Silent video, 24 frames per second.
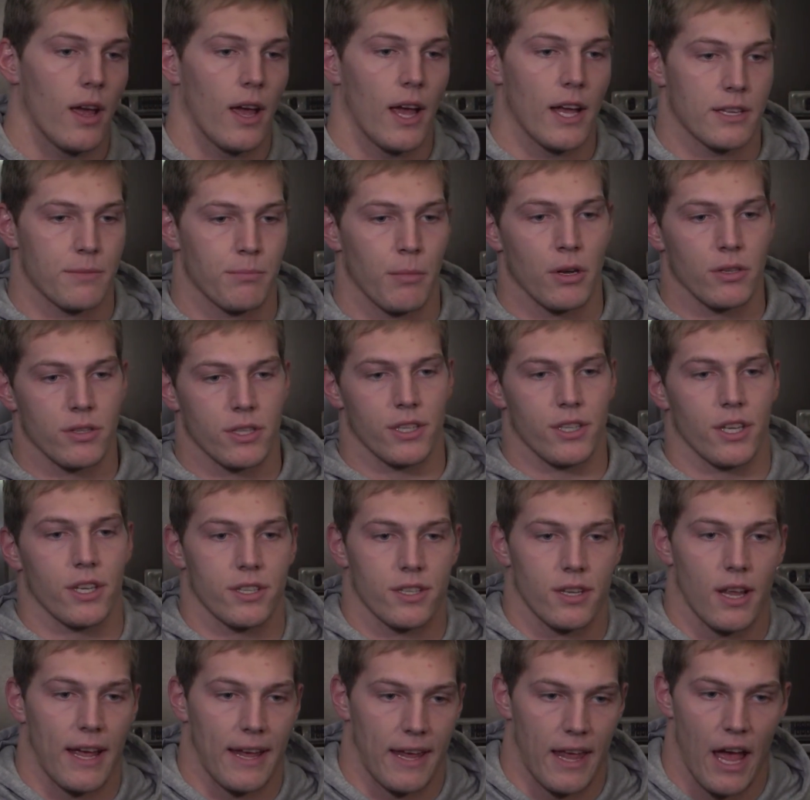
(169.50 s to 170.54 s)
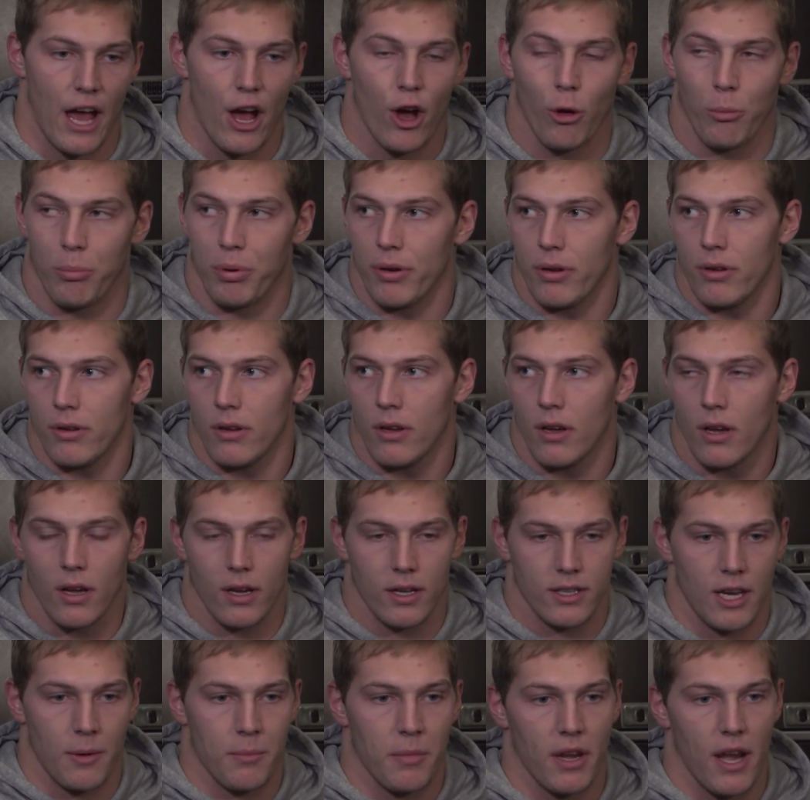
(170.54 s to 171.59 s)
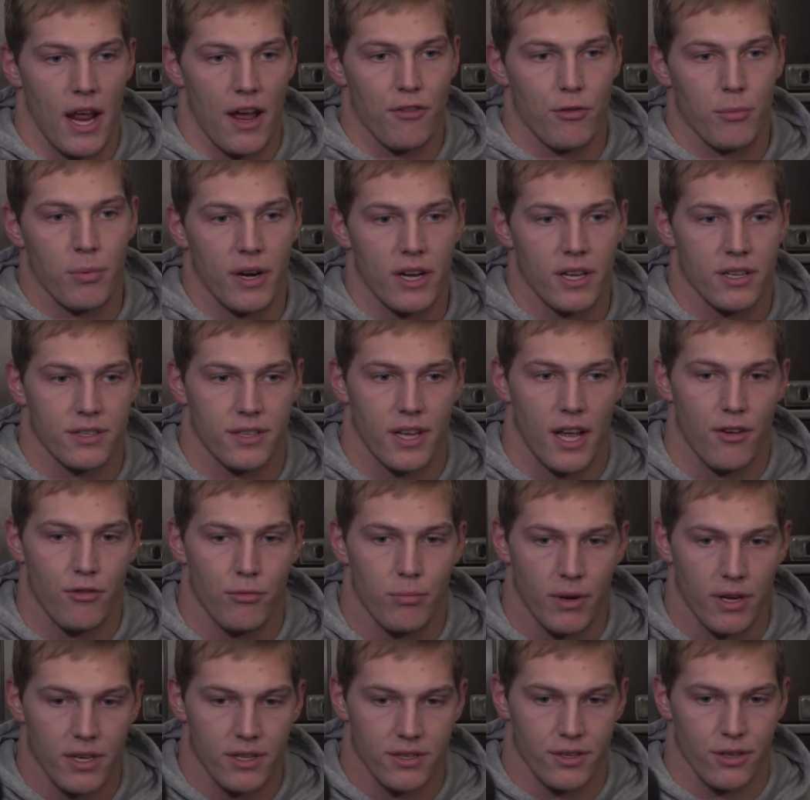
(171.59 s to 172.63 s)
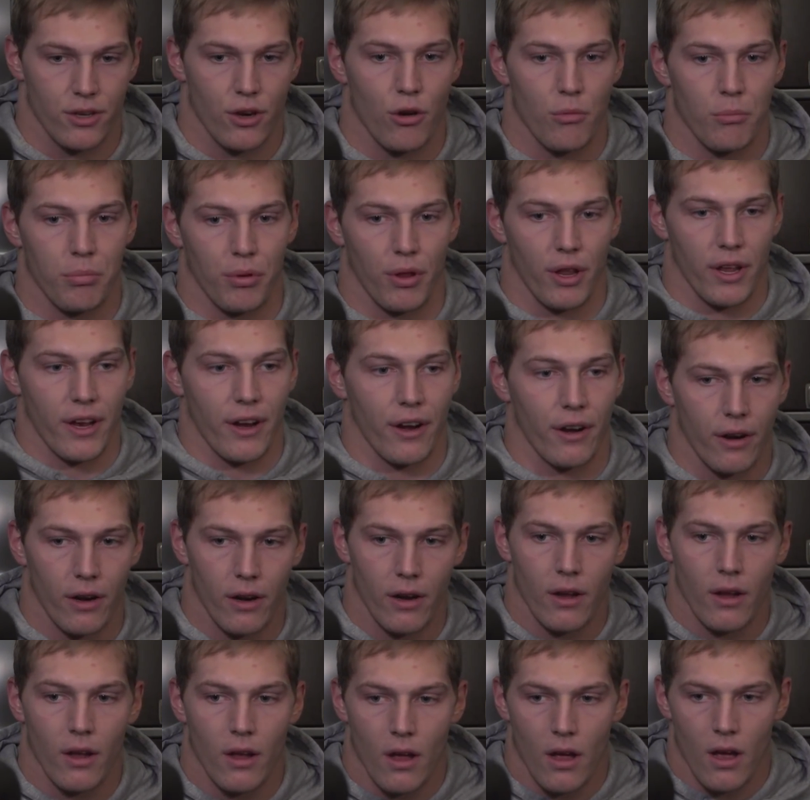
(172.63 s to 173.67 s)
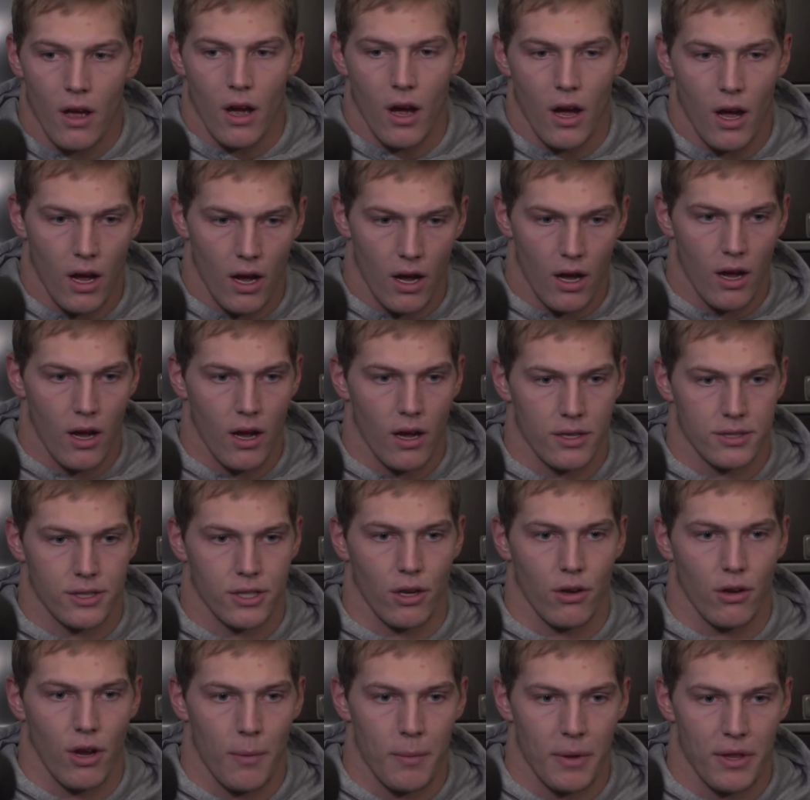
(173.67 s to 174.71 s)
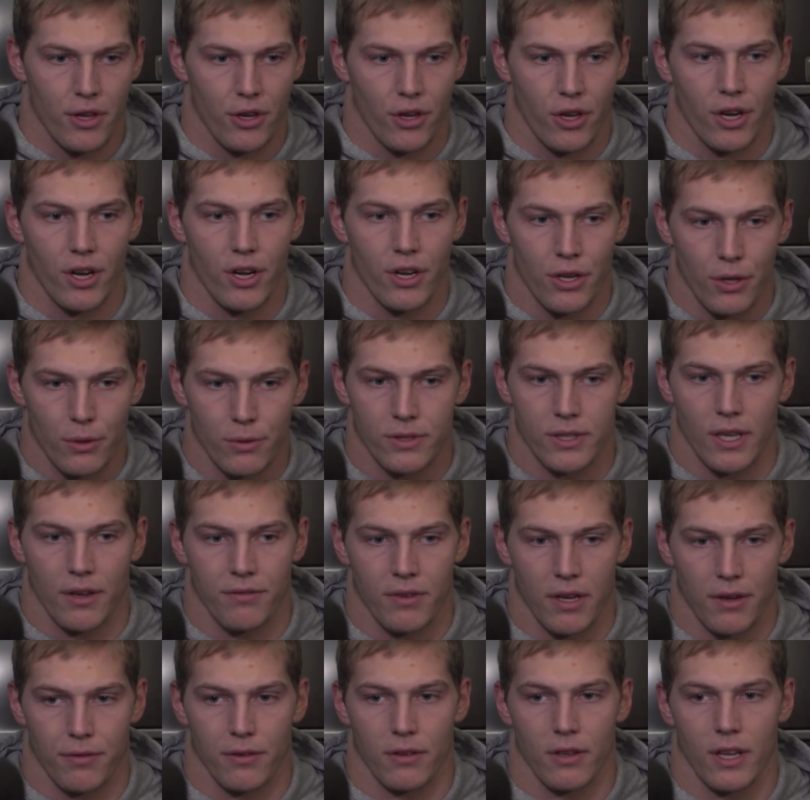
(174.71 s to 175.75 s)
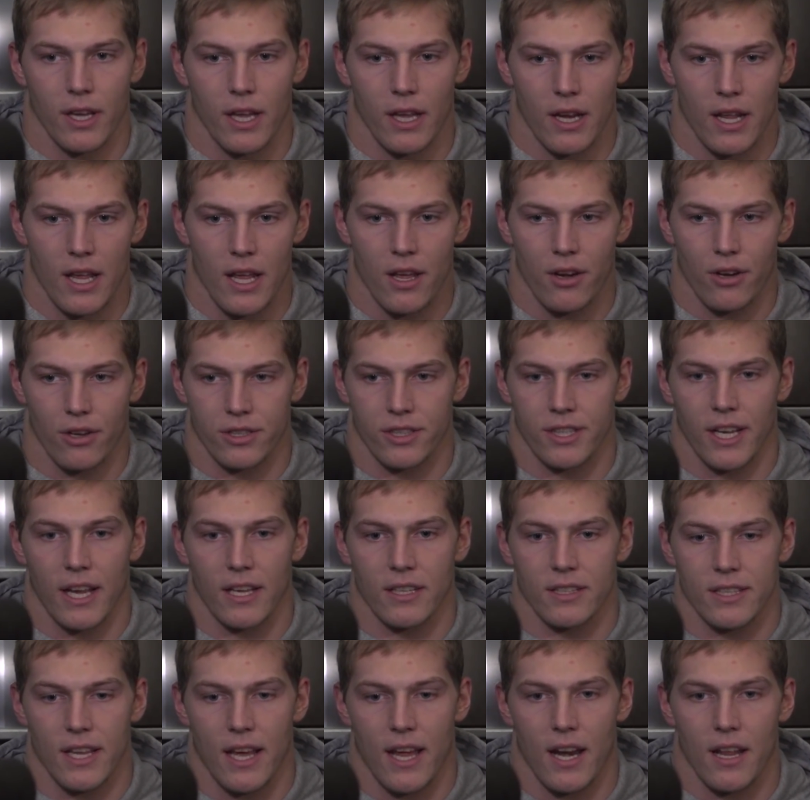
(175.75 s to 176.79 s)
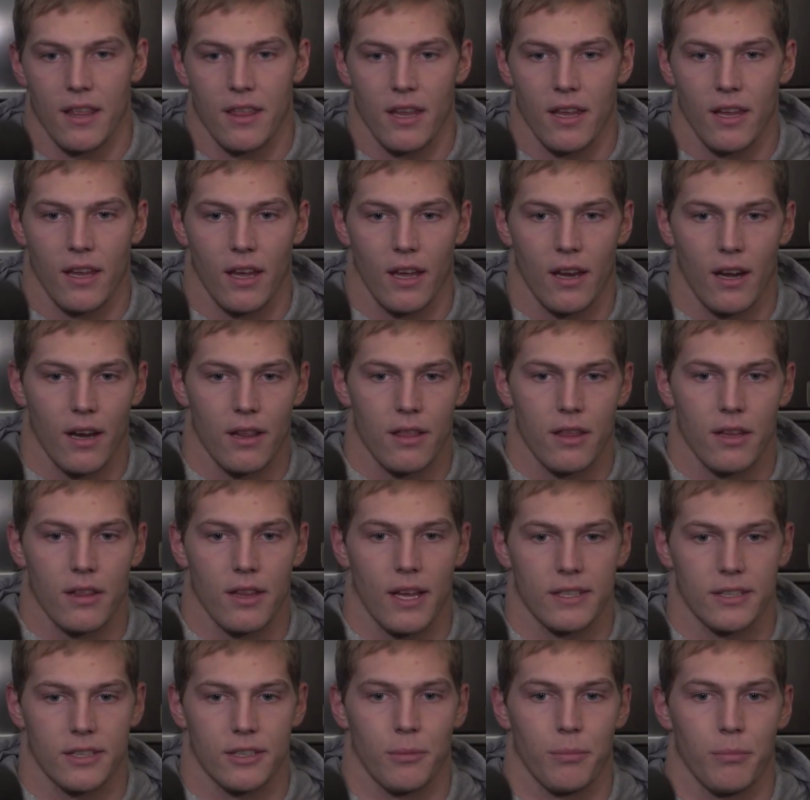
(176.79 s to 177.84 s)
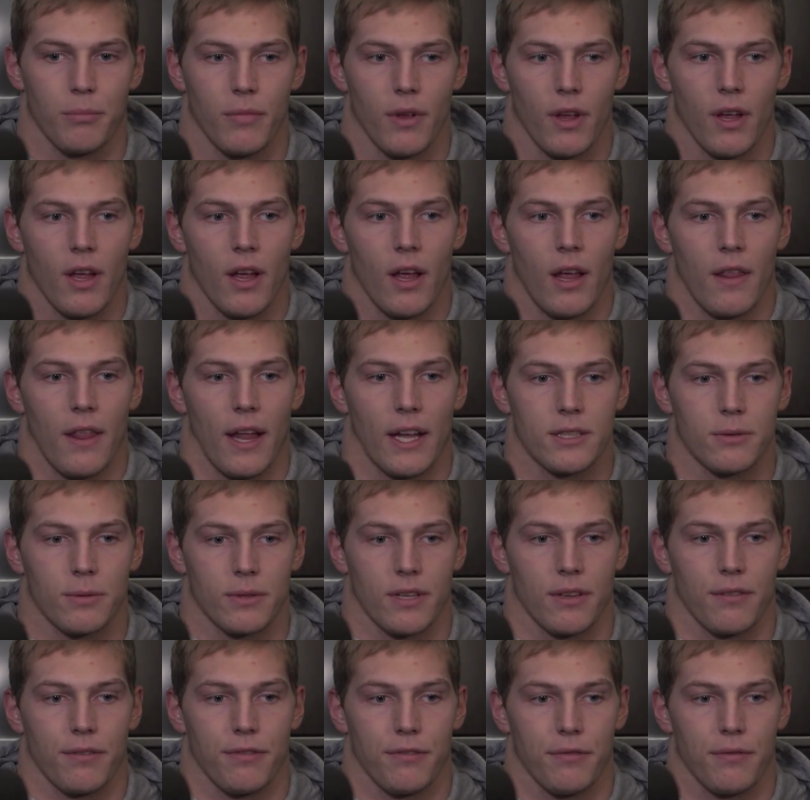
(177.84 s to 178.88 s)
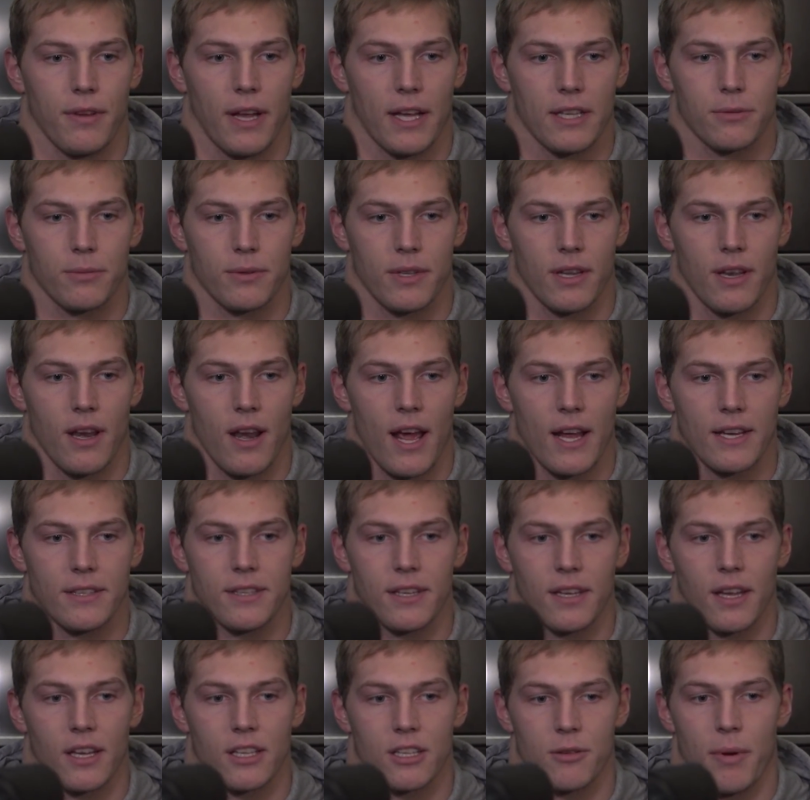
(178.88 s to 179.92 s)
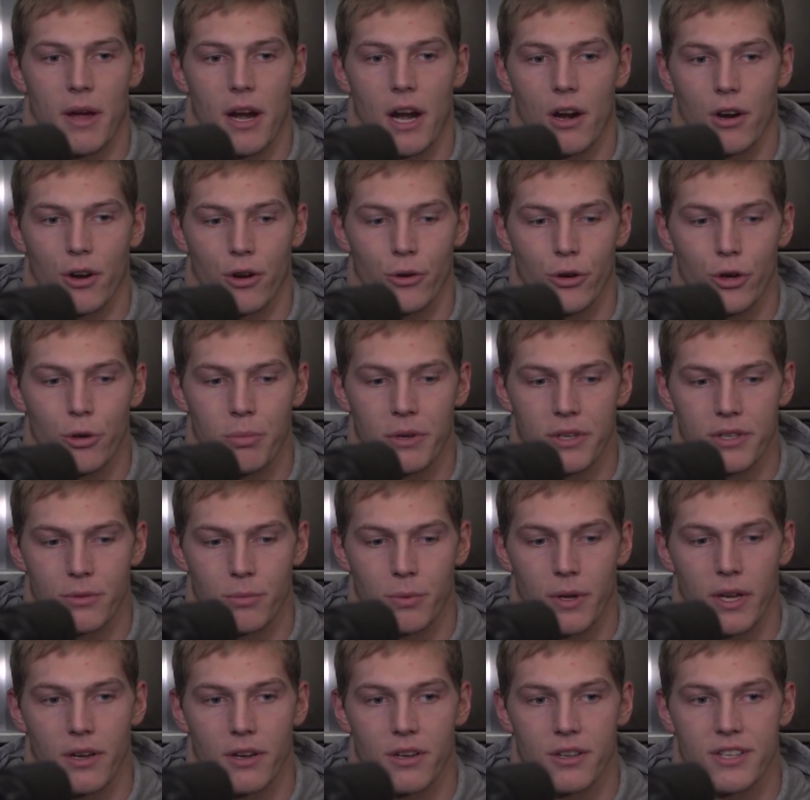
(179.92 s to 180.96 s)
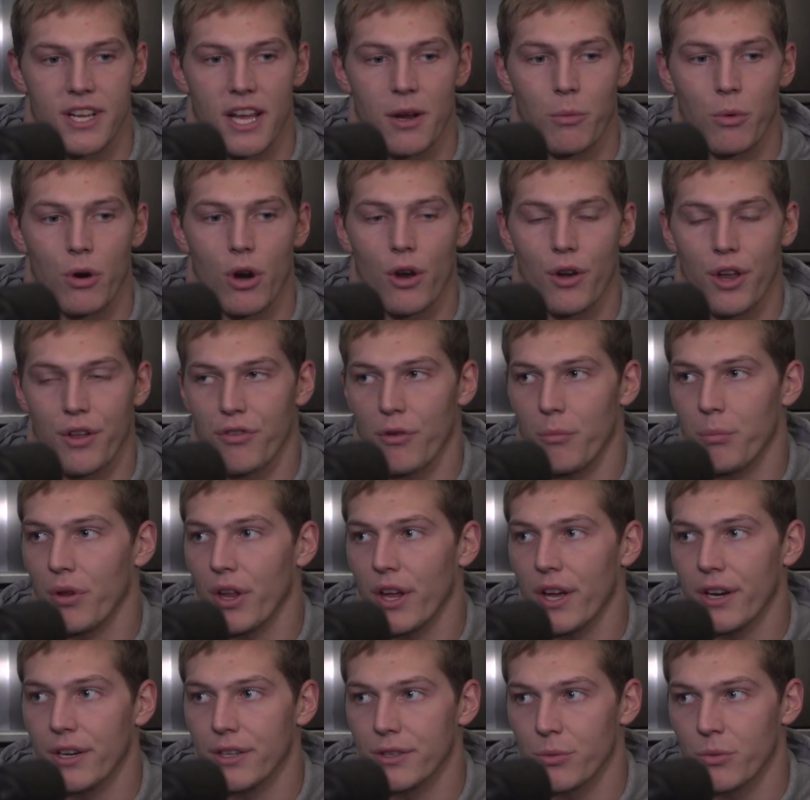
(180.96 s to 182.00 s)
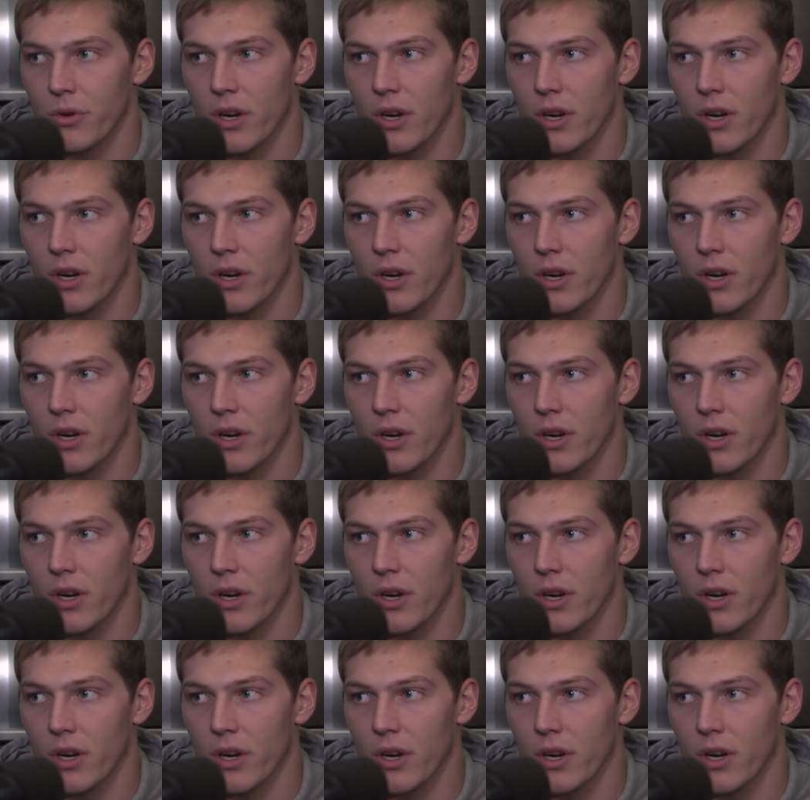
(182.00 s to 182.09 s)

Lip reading: It's mostly just like help. Everybody's their own player. They're going to do stuff differently, and he understands that, I think. And I think that's what the nice thing is about our group is we understand we're all different players.